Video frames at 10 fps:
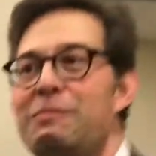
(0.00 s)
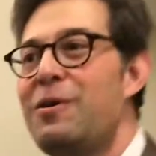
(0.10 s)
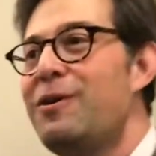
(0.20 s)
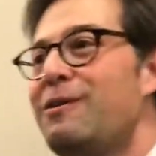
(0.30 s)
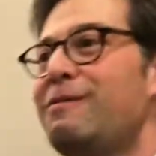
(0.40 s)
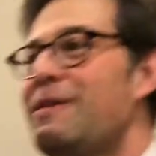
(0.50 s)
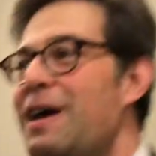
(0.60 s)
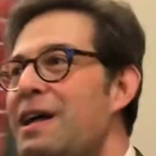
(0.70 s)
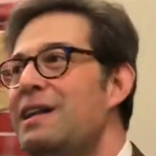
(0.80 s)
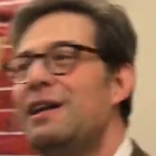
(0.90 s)

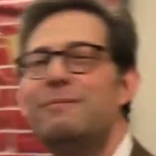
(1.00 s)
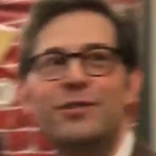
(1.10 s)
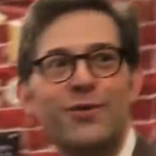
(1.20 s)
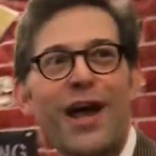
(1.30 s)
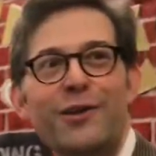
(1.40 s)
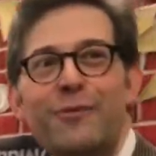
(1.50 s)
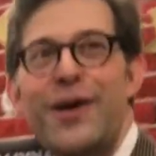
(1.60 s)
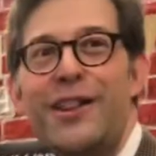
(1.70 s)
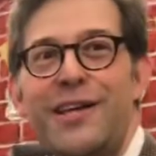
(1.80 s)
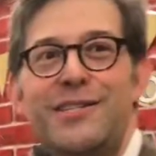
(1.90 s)
In an abstract
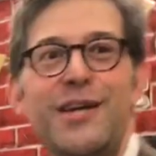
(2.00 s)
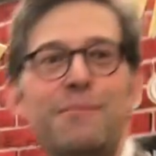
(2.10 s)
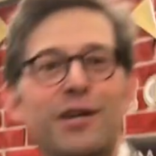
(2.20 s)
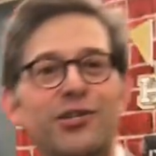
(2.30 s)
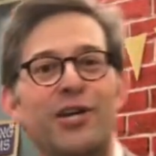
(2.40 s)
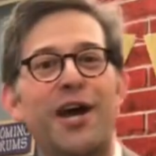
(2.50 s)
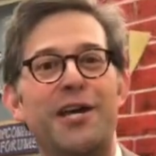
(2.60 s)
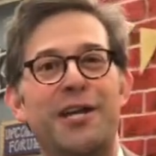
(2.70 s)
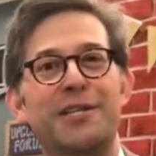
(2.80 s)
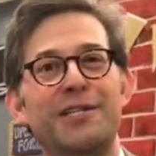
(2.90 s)
way, let's say my
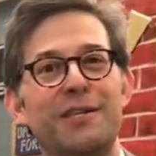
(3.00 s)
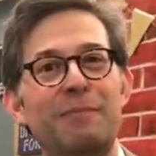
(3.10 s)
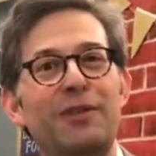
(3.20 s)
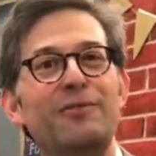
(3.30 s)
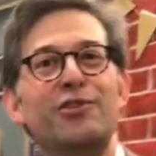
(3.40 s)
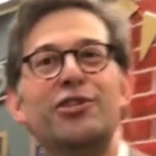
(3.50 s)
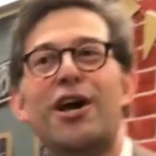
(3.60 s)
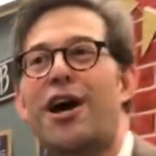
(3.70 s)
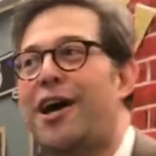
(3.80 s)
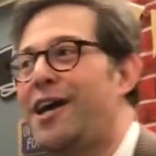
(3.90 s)
shyness.
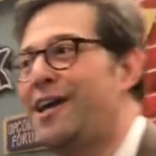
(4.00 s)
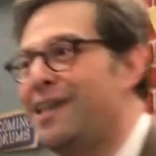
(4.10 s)
Shy.